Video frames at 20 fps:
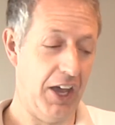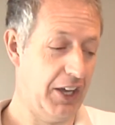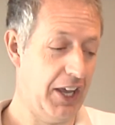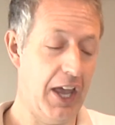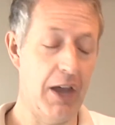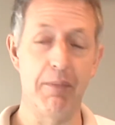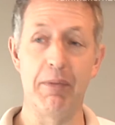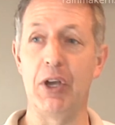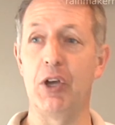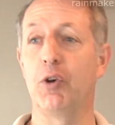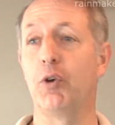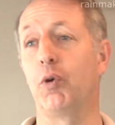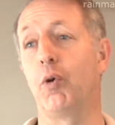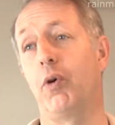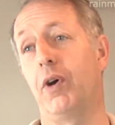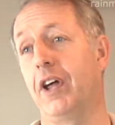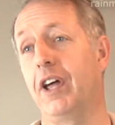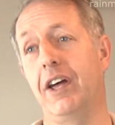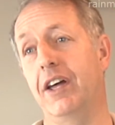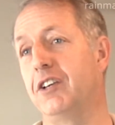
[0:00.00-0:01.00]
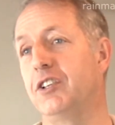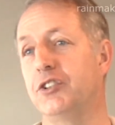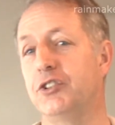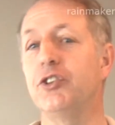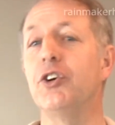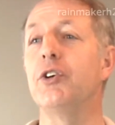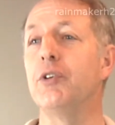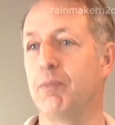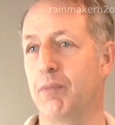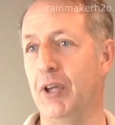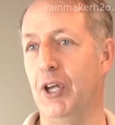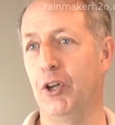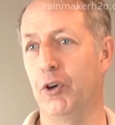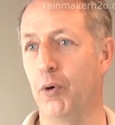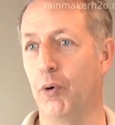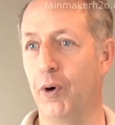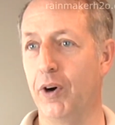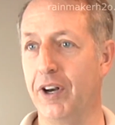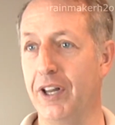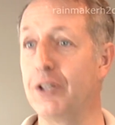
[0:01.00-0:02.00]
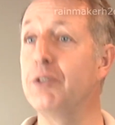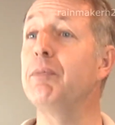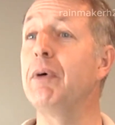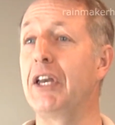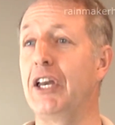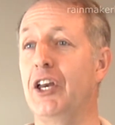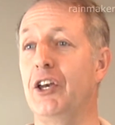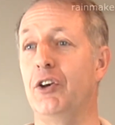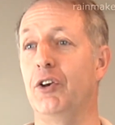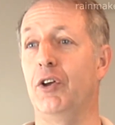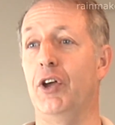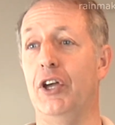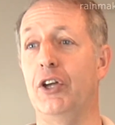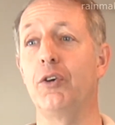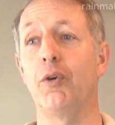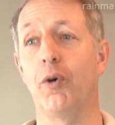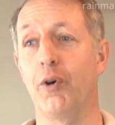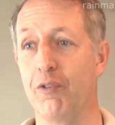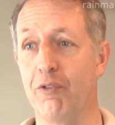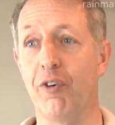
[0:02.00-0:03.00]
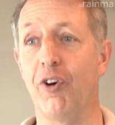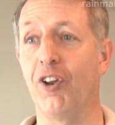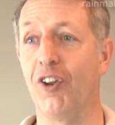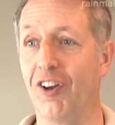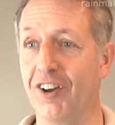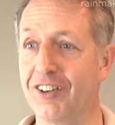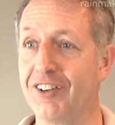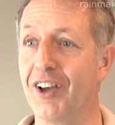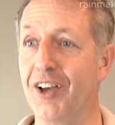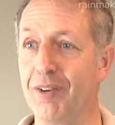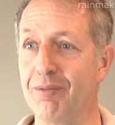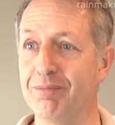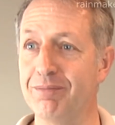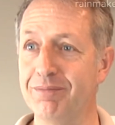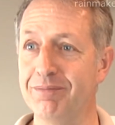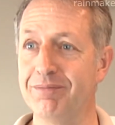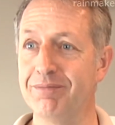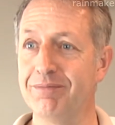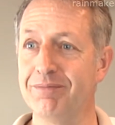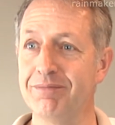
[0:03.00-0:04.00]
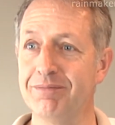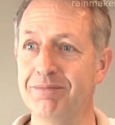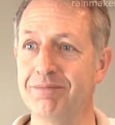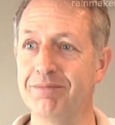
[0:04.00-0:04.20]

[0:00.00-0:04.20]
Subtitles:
It can't be ignored. It shouldn't be ignored. It's been ignored for a long time.